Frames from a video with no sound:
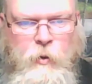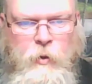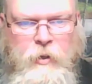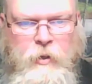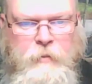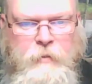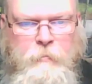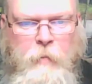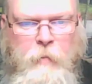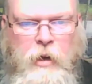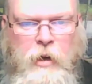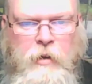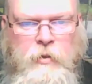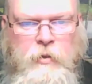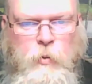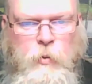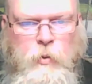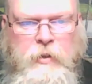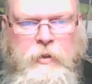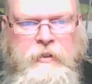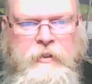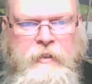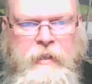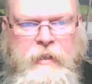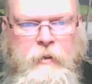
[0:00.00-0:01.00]
its bark
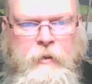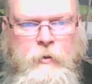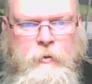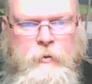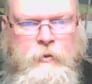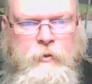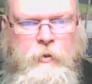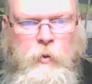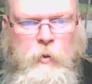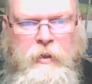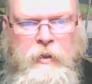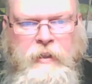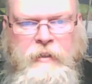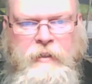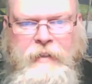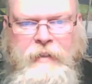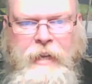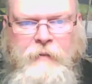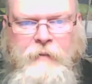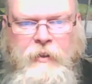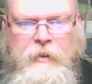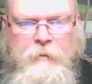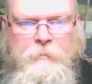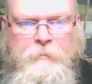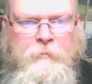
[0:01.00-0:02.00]
nor its needles are going to
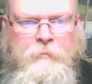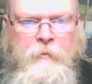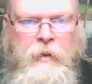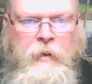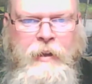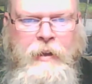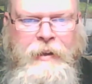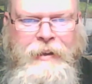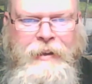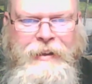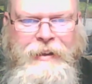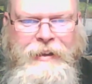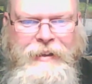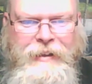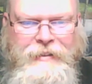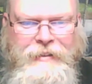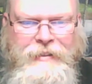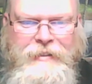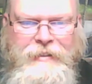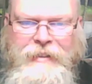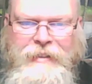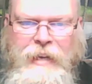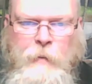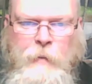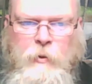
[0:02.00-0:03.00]
save it. It's
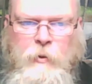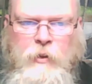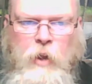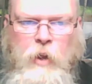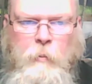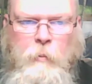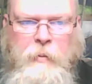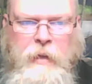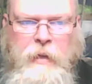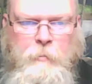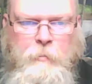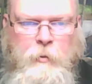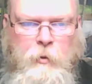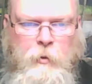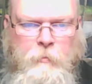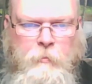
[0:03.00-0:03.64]
the same with all people.